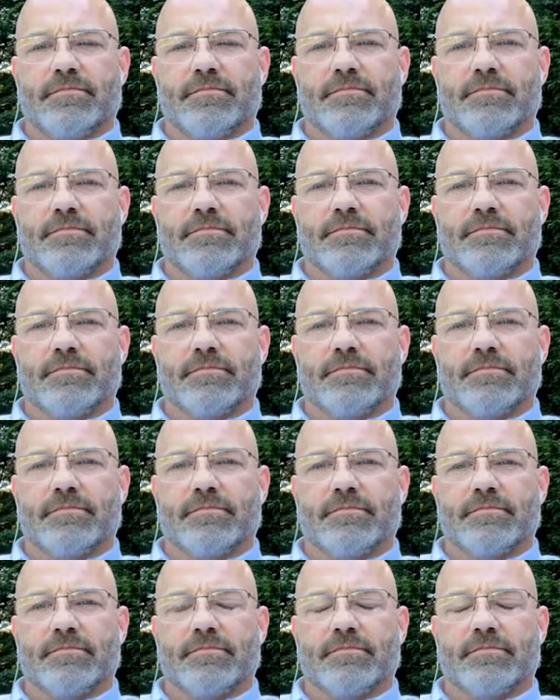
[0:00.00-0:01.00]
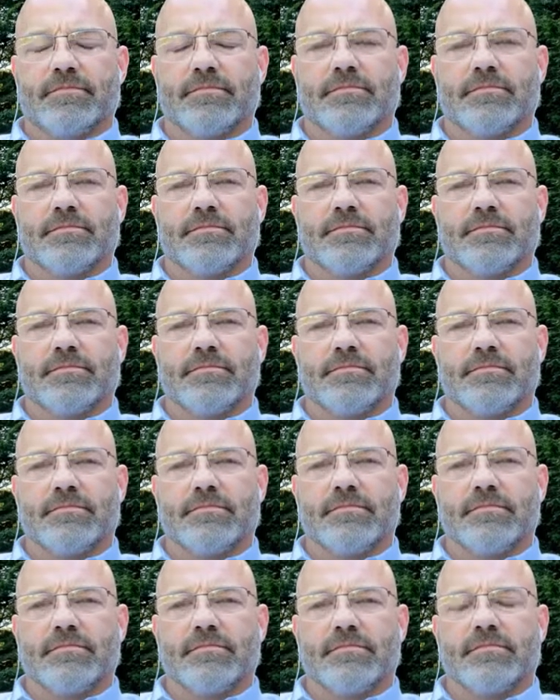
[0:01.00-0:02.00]

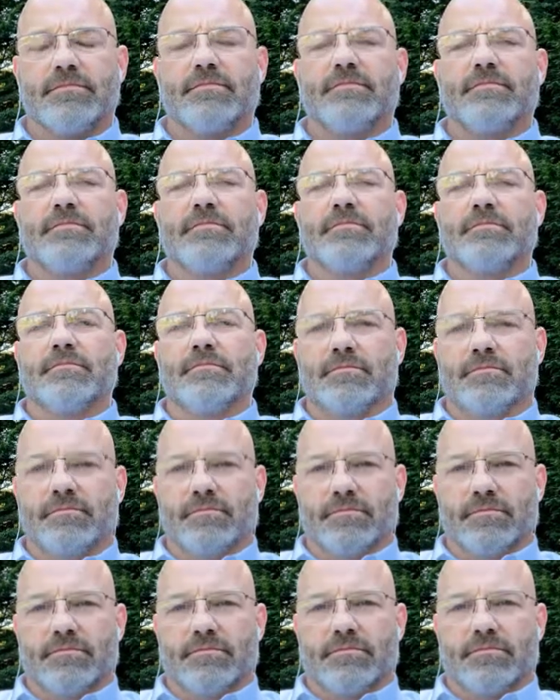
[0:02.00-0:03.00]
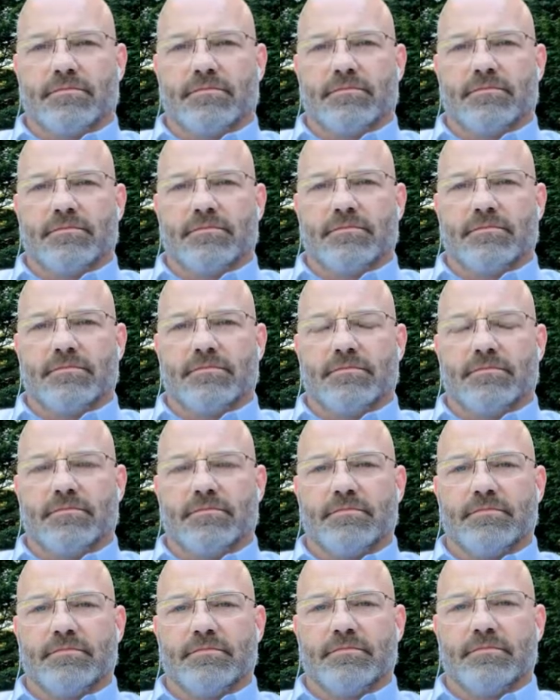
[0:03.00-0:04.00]

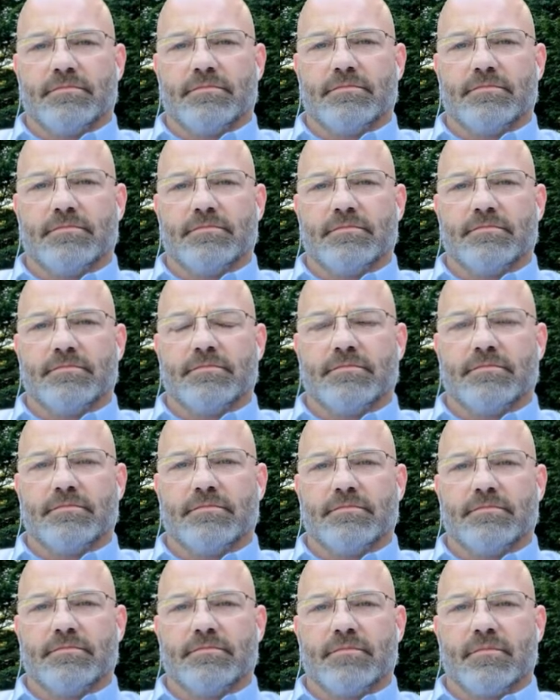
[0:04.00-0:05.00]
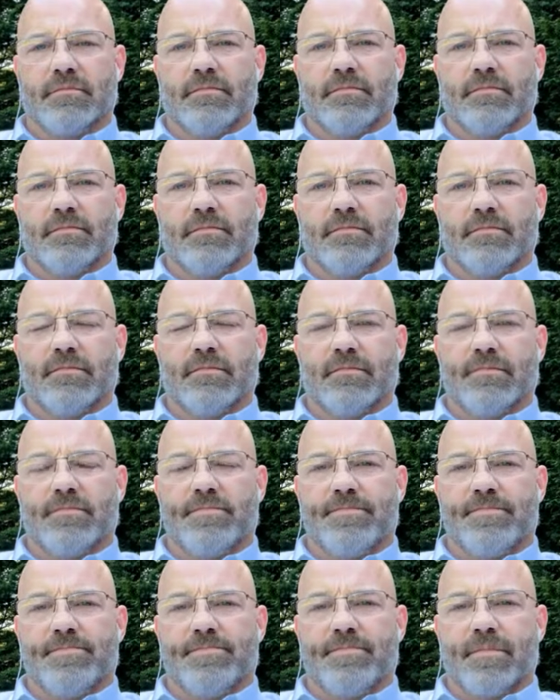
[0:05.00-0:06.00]

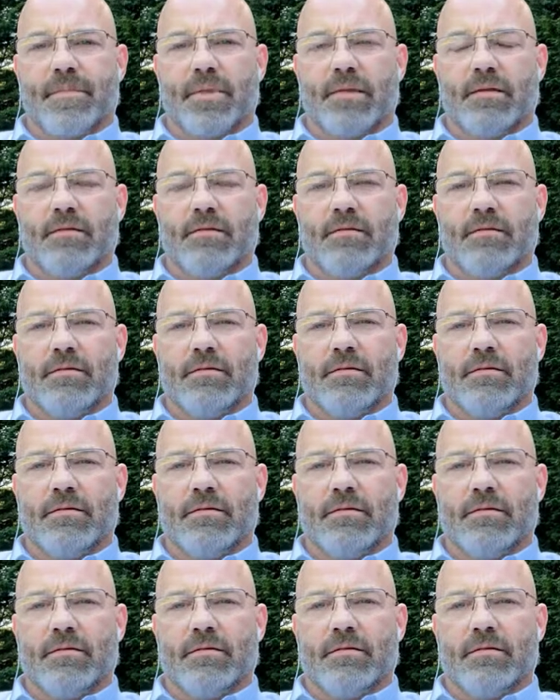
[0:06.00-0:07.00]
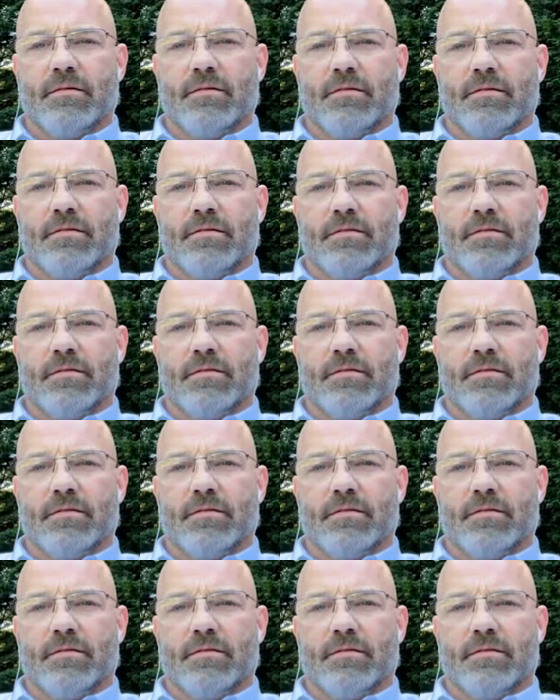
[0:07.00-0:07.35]
No words are spoken by the person on screen.